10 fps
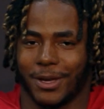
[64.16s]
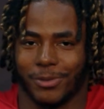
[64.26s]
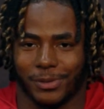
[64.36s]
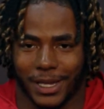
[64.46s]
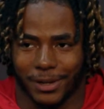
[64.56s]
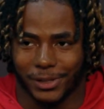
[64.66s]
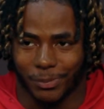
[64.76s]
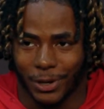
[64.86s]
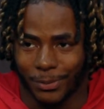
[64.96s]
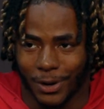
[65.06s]
it was, say,
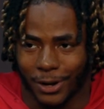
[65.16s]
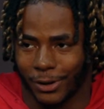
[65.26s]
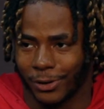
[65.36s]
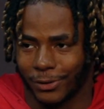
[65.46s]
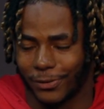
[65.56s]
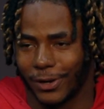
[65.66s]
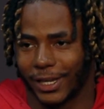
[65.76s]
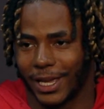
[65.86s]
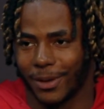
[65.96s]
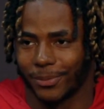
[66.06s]
spring ball, early fall
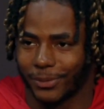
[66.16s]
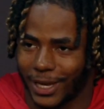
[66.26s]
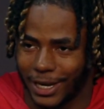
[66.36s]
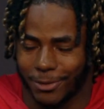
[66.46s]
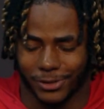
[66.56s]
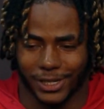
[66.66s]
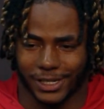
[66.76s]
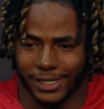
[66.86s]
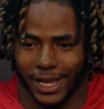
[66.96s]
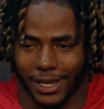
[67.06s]
camp, and it was
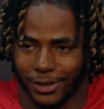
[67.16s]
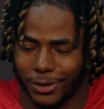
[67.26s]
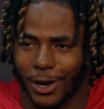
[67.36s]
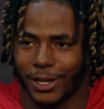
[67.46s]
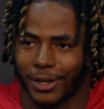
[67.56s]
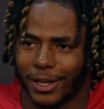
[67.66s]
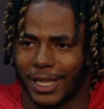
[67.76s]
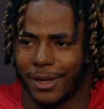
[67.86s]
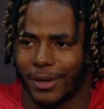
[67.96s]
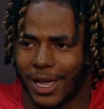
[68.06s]
just like, you know, I
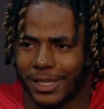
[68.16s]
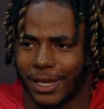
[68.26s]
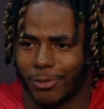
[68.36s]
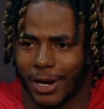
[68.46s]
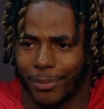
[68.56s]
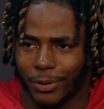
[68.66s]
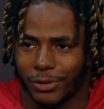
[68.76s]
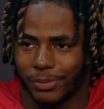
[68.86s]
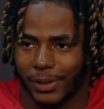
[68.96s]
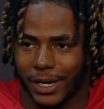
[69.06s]
think when I
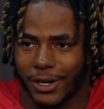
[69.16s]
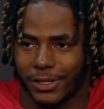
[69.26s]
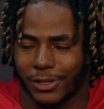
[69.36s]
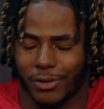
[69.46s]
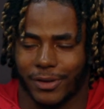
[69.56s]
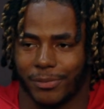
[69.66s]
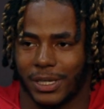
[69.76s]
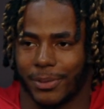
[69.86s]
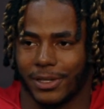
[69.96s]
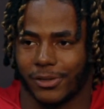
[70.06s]
approach players, you know, even
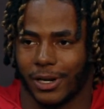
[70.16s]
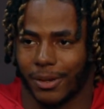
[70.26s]
teammates,